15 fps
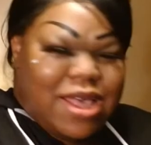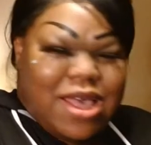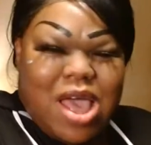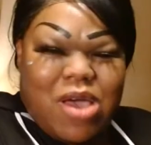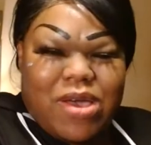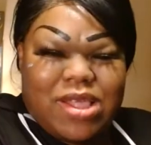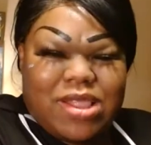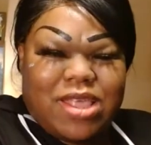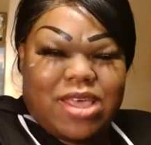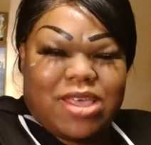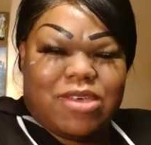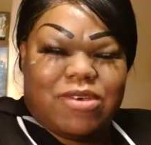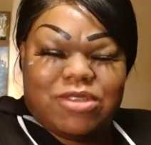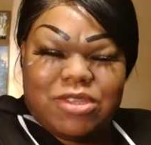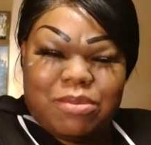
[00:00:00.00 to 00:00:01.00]
I right, thank
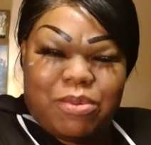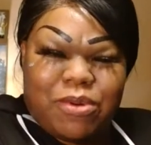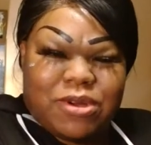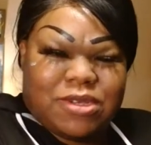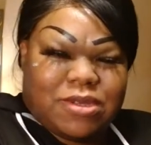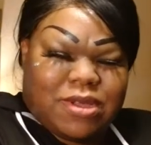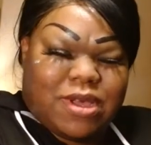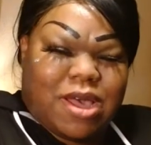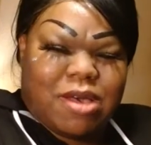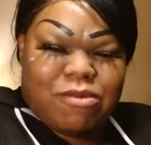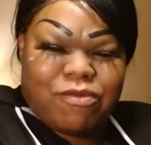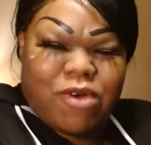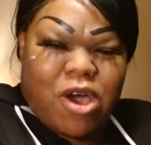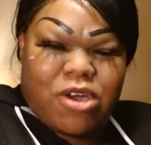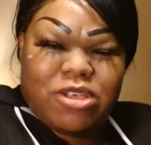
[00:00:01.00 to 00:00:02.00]
you support um,
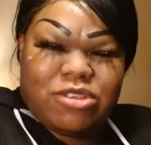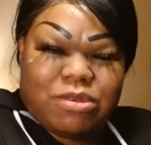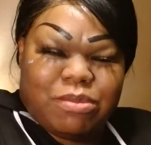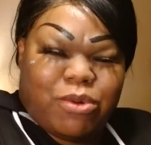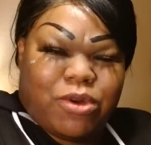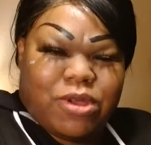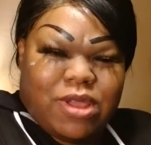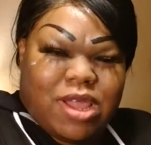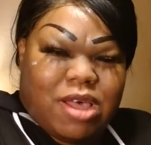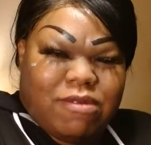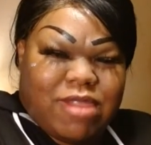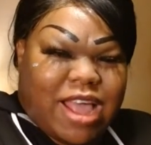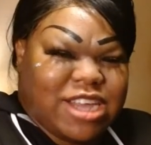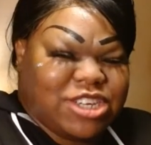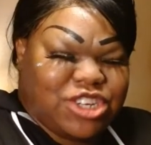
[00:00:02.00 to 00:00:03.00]
for all your support, love,
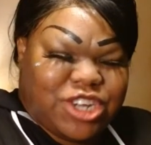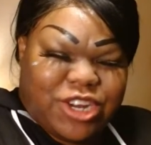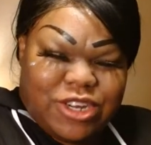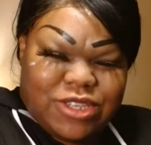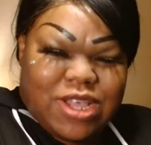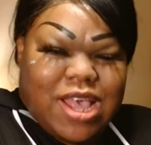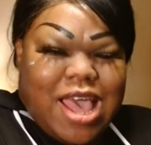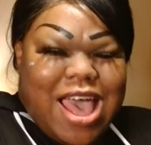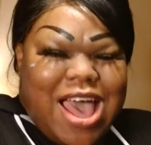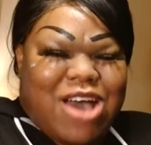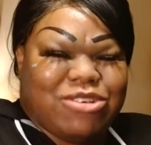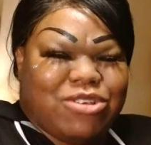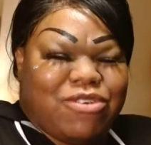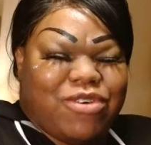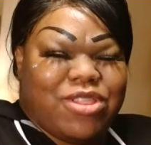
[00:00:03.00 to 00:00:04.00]
like, shares.
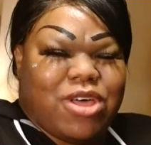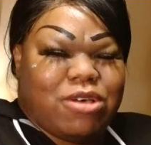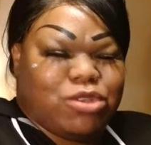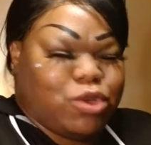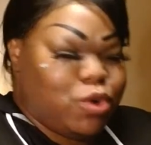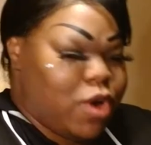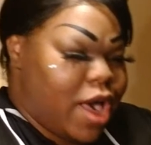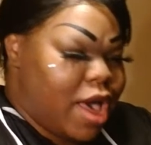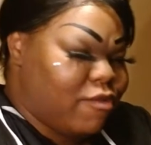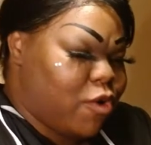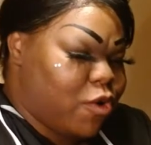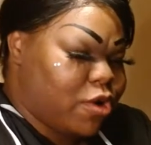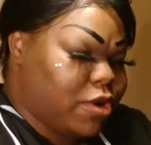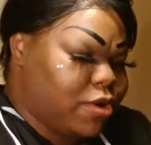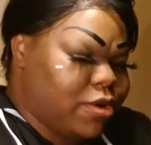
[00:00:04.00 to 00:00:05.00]
Also, for those who have
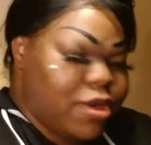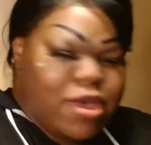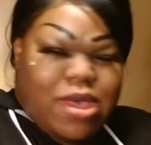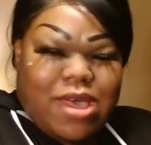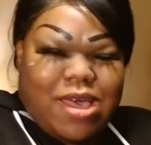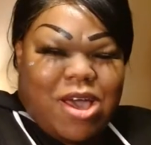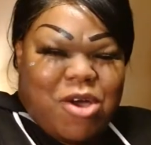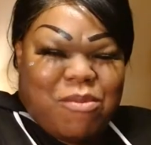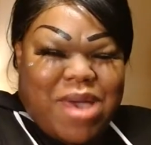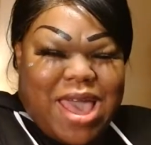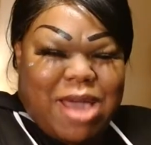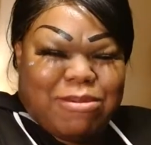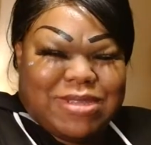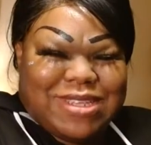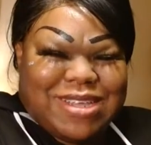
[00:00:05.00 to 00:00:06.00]
ordered on my
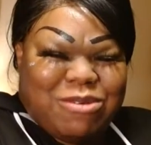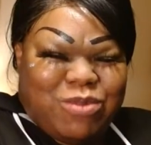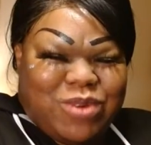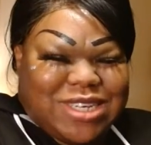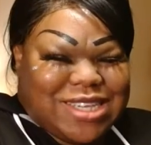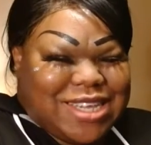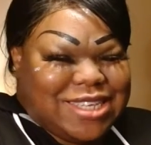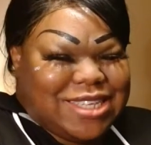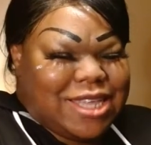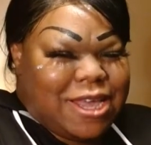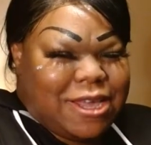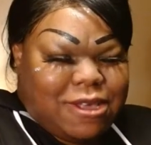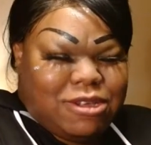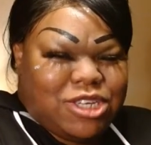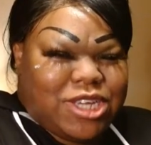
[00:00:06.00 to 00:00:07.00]
Amazon wish list,
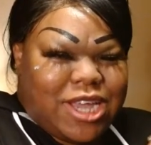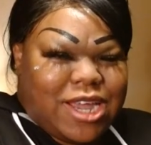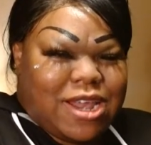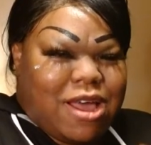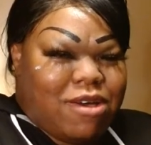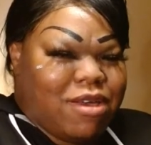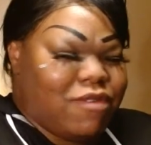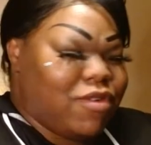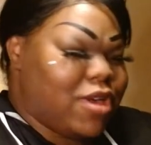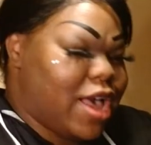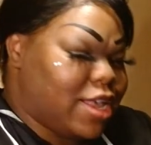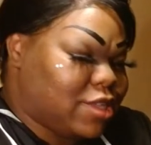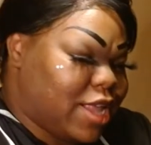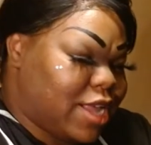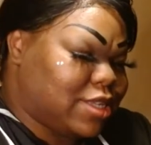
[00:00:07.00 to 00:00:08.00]
thank you. Check it out if you
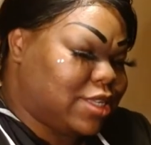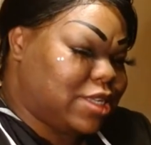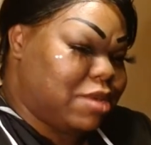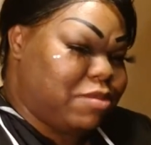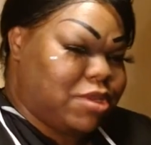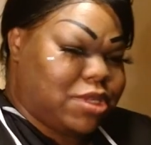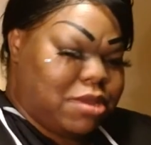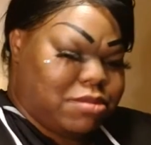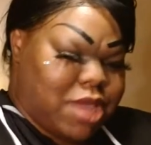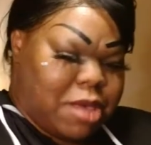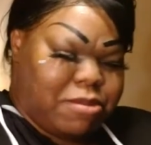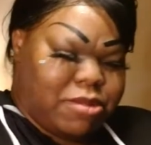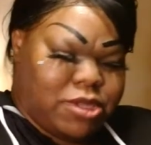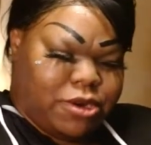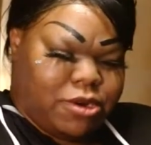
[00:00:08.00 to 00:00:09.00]
guys like to send me some
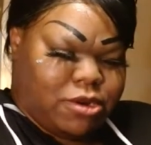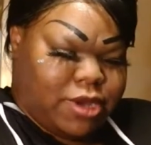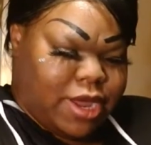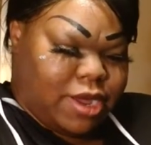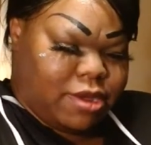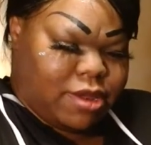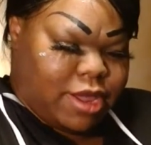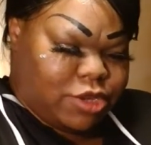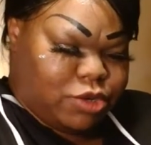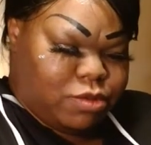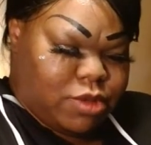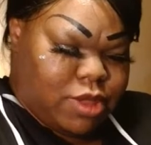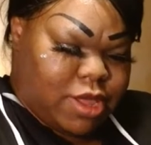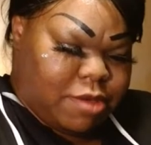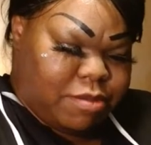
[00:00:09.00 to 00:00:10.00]
type of tarot deck that you
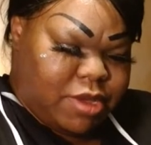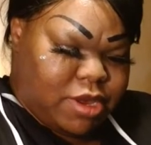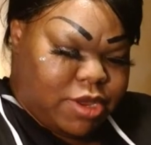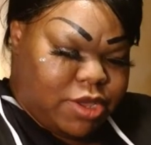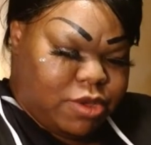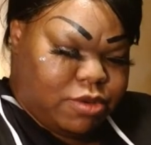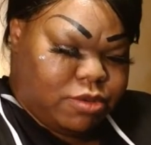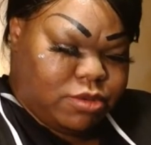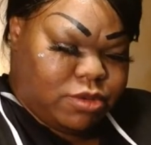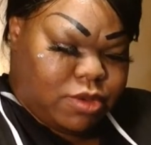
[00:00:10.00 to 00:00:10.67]
would love me to use.